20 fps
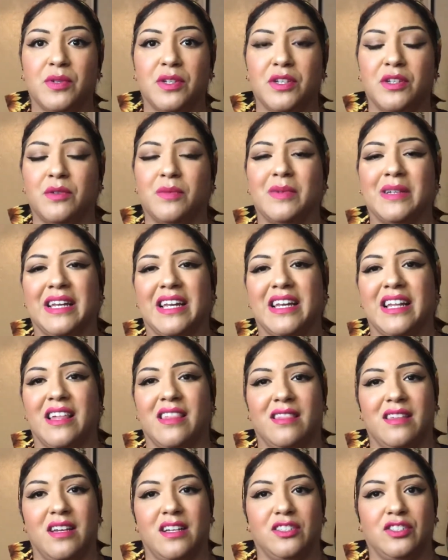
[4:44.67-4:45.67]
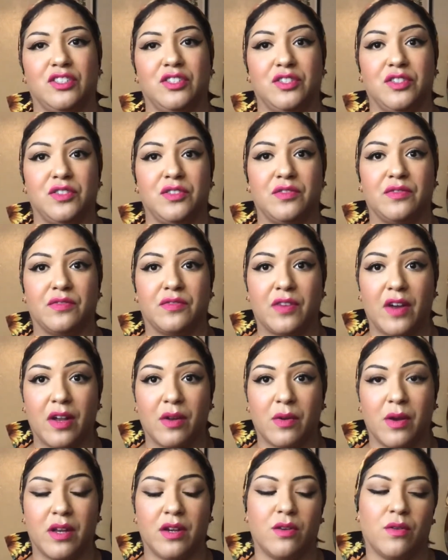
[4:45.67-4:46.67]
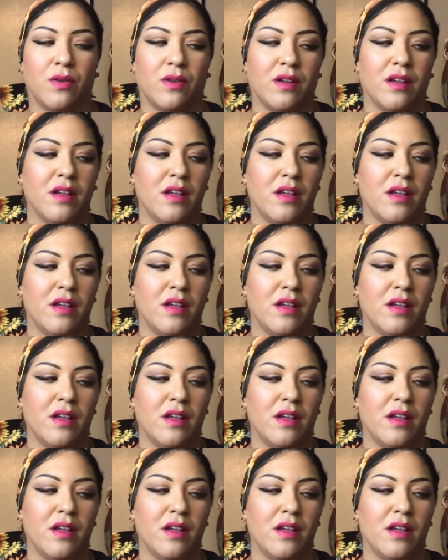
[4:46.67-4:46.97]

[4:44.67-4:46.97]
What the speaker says: you don't want anything too fragrant or